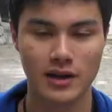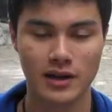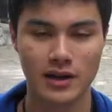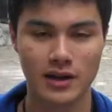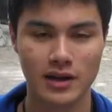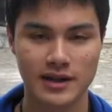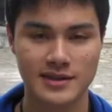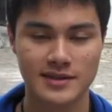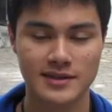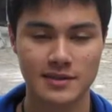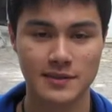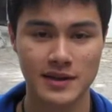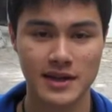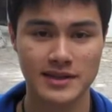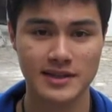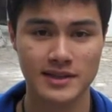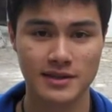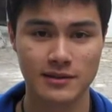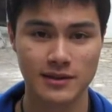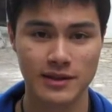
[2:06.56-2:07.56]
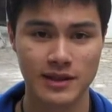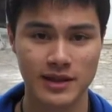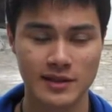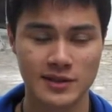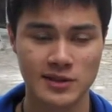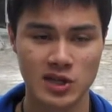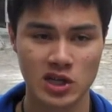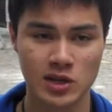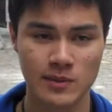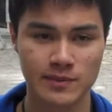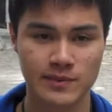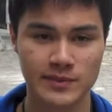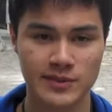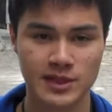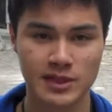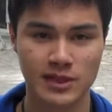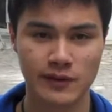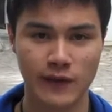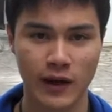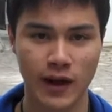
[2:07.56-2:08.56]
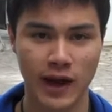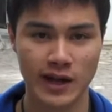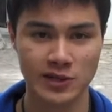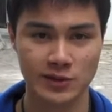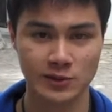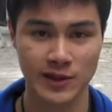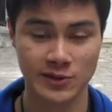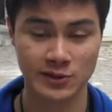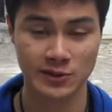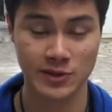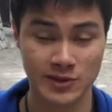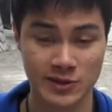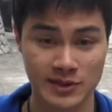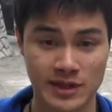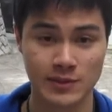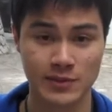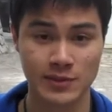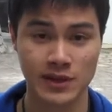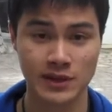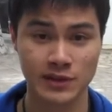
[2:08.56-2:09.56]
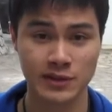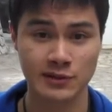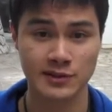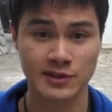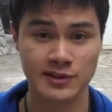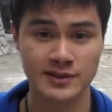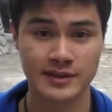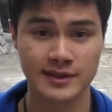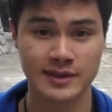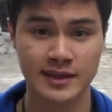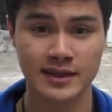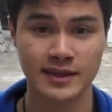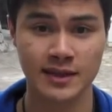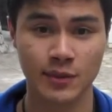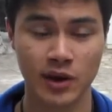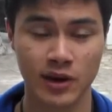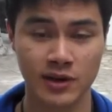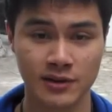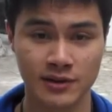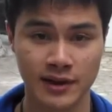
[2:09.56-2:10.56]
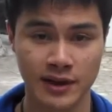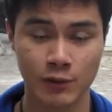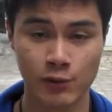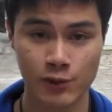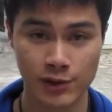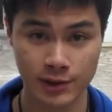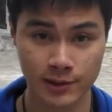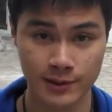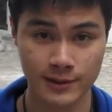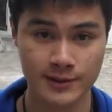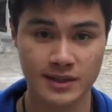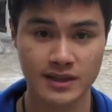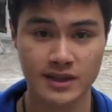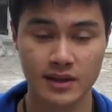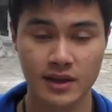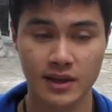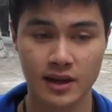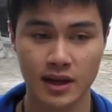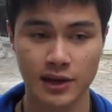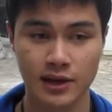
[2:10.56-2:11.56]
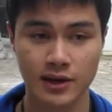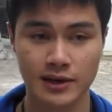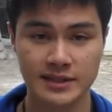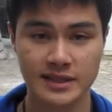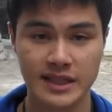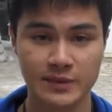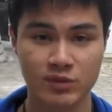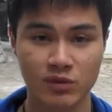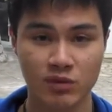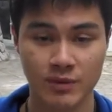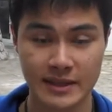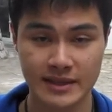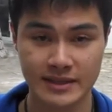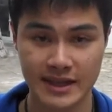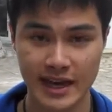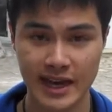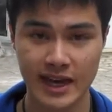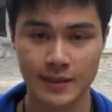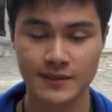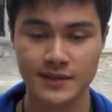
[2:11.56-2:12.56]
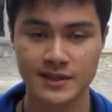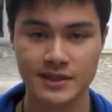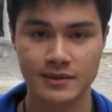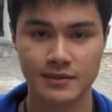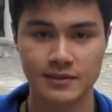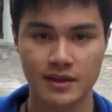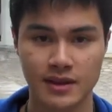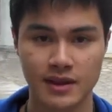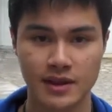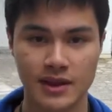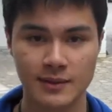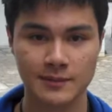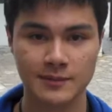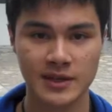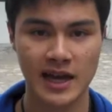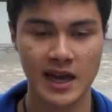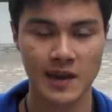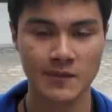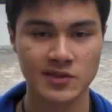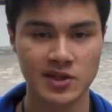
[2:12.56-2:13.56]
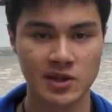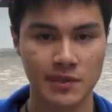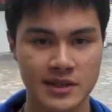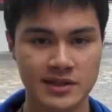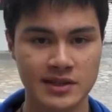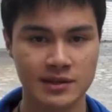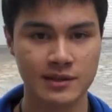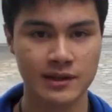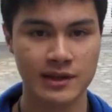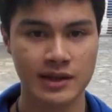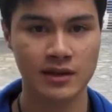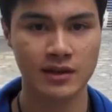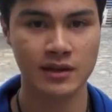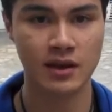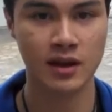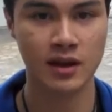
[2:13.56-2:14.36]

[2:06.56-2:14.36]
Alright, so basically in terms of hydroelectricity being used in the modern day world, a good example would be dams. Dams are basically